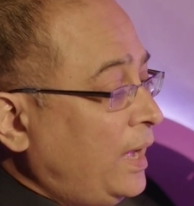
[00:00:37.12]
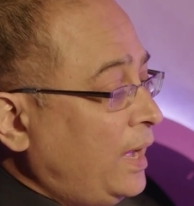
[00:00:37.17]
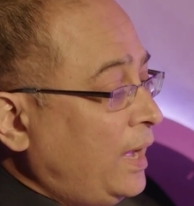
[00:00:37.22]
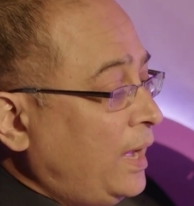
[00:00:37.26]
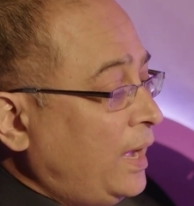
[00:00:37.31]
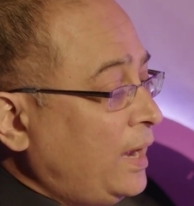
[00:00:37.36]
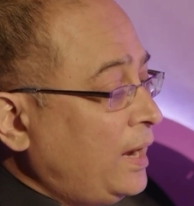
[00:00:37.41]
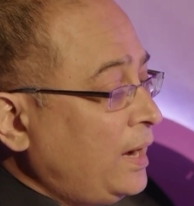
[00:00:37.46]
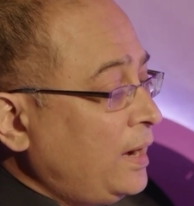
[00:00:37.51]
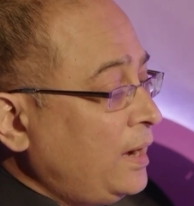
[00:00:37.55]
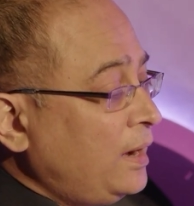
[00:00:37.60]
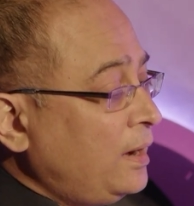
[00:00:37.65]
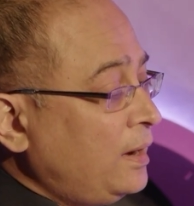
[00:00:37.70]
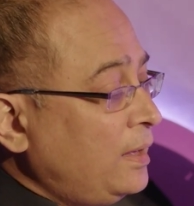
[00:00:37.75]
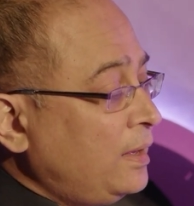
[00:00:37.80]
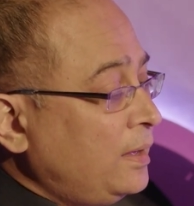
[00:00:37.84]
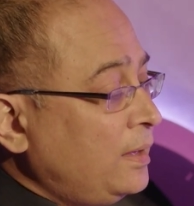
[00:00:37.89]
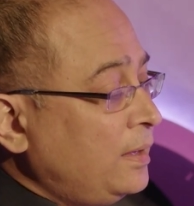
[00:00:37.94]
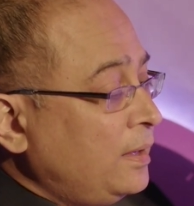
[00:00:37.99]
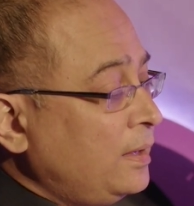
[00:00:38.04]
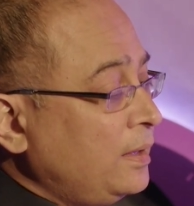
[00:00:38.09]
And
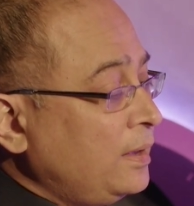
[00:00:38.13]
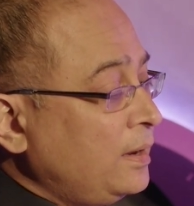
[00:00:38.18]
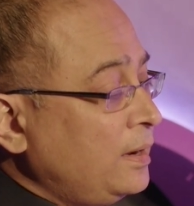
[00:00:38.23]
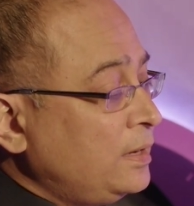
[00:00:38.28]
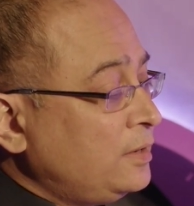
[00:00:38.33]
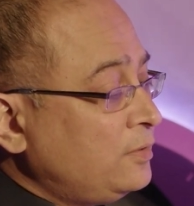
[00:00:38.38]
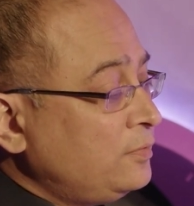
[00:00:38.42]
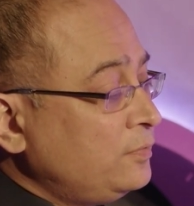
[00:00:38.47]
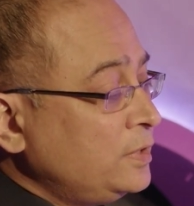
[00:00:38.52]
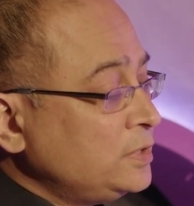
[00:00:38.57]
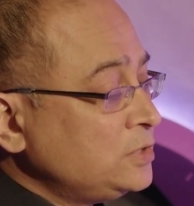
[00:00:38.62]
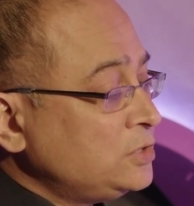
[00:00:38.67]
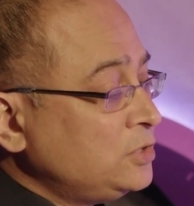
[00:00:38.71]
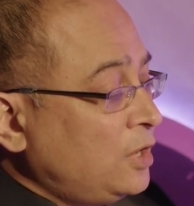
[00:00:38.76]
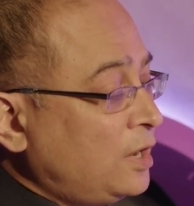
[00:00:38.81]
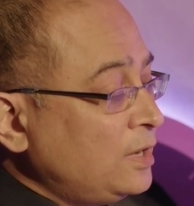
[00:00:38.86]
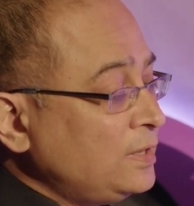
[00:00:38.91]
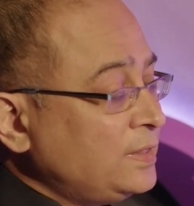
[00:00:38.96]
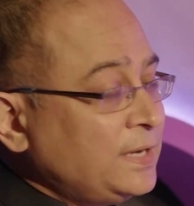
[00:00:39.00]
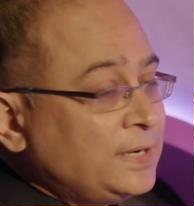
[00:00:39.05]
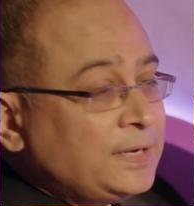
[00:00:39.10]
it was
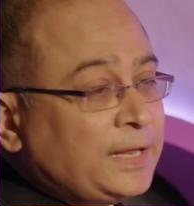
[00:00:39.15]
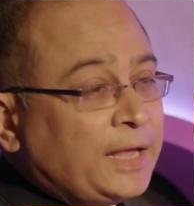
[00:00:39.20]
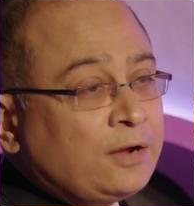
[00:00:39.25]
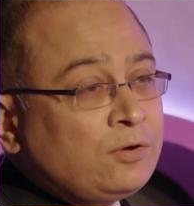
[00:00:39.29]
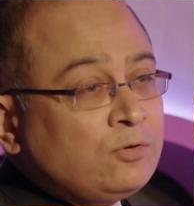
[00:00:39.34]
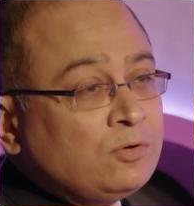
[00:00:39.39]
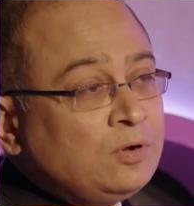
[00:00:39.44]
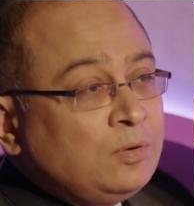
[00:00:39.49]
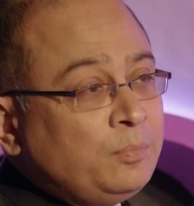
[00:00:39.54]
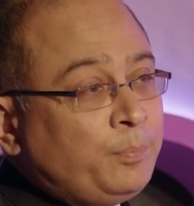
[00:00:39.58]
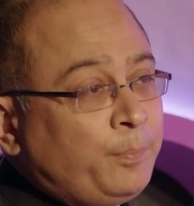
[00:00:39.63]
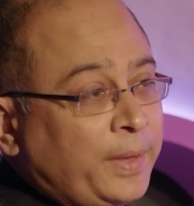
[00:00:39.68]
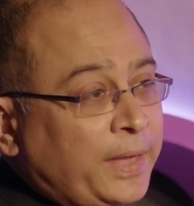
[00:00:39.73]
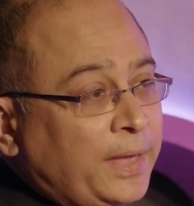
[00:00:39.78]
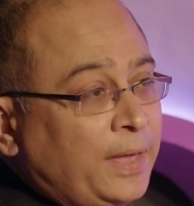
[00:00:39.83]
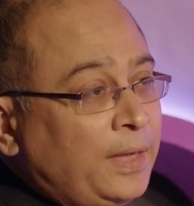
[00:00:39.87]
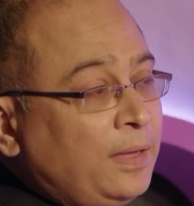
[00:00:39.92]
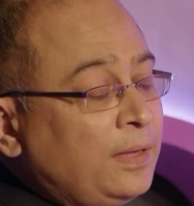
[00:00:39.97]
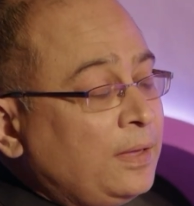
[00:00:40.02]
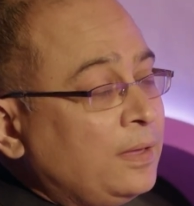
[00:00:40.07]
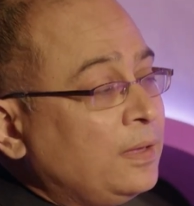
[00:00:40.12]
not that I couldn't
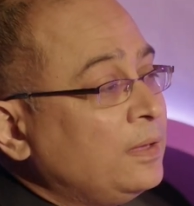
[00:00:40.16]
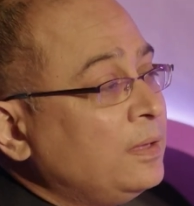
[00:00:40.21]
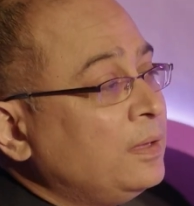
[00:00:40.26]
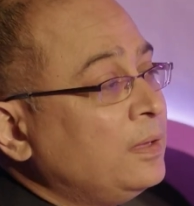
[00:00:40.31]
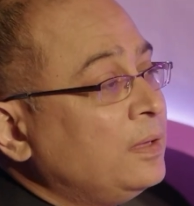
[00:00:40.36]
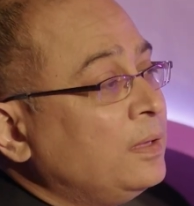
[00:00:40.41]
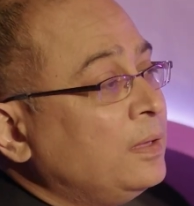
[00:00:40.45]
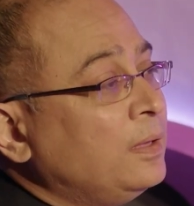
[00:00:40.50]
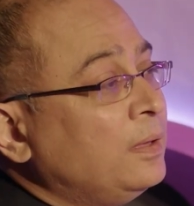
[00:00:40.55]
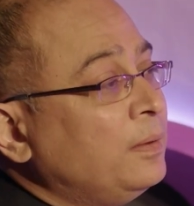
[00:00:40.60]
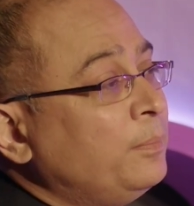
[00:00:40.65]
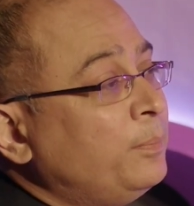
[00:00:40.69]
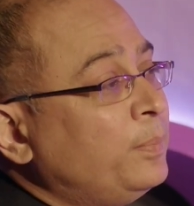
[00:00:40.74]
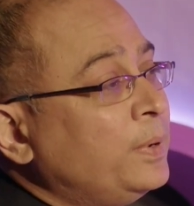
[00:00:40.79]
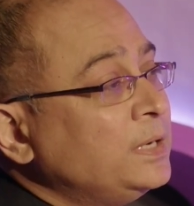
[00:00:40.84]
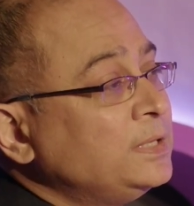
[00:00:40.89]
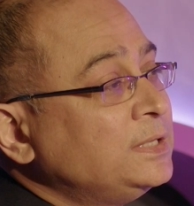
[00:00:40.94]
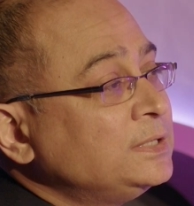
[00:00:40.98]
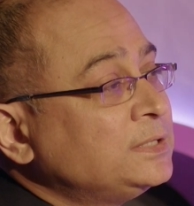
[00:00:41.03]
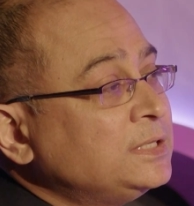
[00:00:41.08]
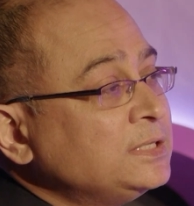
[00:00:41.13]
pay,
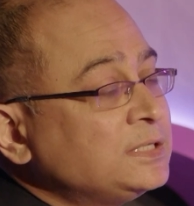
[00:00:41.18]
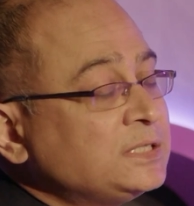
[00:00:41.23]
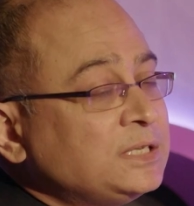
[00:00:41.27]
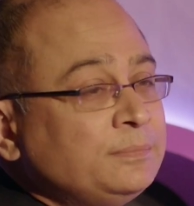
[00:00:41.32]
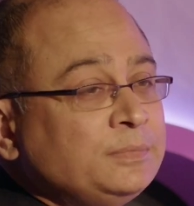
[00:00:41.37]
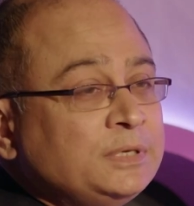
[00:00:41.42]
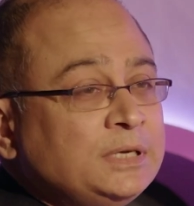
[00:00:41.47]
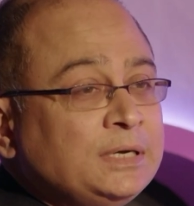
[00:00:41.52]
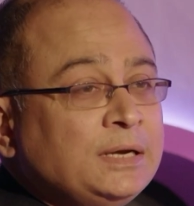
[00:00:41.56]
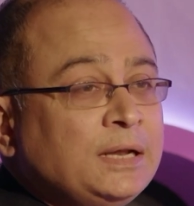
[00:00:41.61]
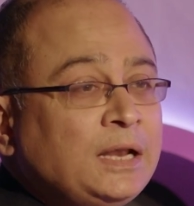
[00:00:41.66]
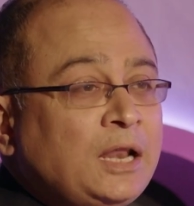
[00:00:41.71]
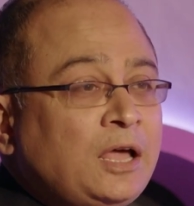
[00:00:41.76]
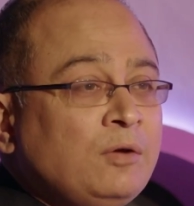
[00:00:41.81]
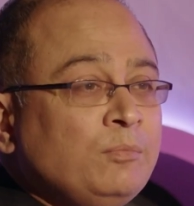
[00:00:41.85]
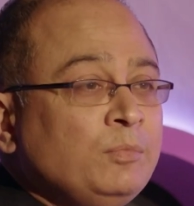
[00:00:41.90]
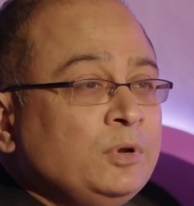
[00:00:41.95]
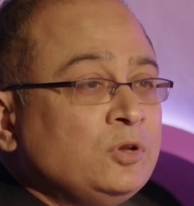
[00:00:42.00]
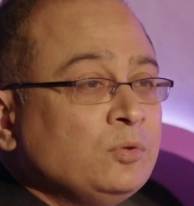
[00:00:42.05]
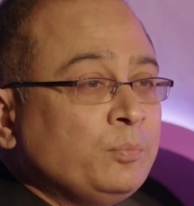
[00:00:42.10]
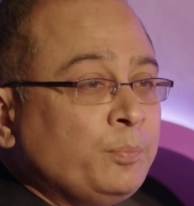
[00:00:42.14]
but the system didn't allow
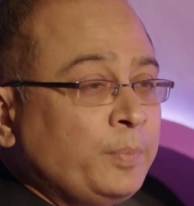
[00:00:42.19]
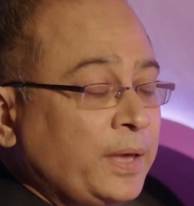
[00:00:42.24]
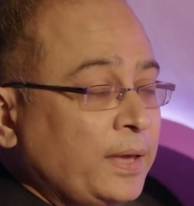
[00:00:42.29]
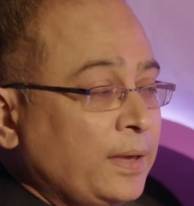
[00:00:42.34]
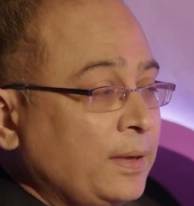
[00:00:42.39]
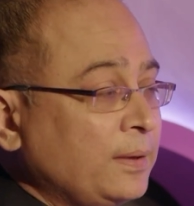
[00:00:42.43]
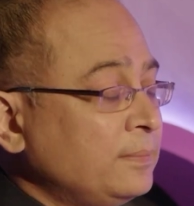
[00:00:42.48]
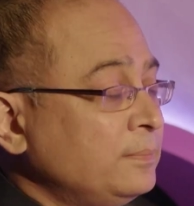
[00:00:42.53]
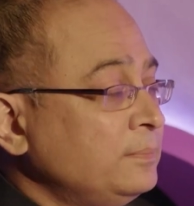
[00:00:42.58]
me to pay.